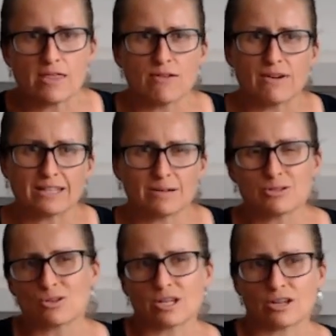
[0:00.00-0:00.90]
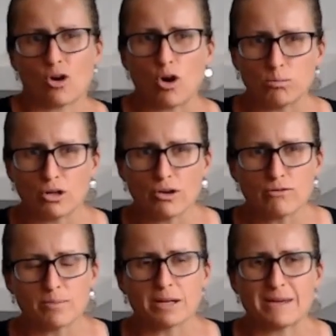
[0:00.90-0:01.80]
The fact that I'm doing a cob loaf,
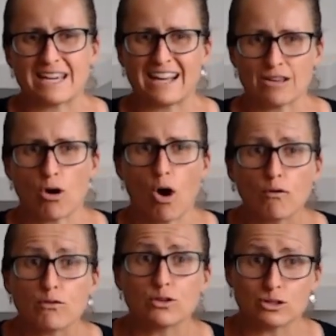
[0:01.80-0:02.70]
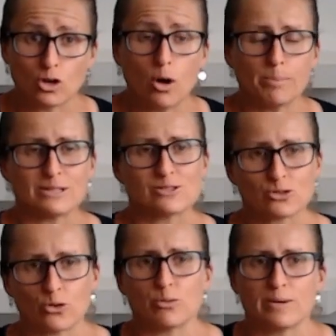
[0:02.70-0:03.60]
I'm going to be cutting off the top and
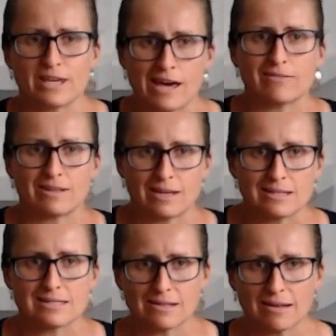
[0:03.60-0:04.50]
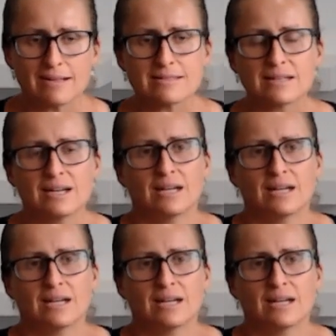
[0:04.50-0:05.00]
scooping out the insides.